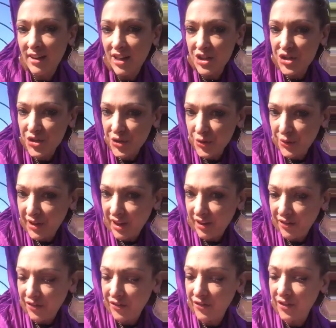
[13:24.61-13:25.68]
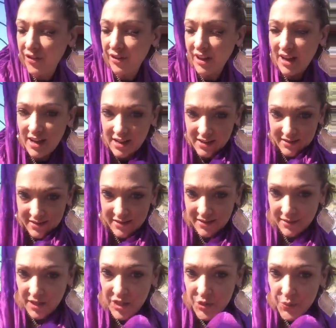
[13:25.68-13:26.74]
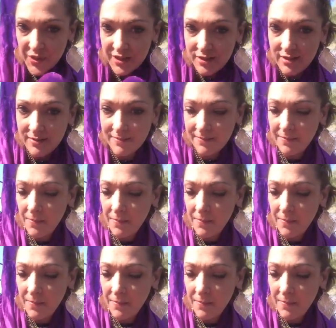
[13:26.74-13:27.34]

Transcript: A true gift, guys, is wisdom.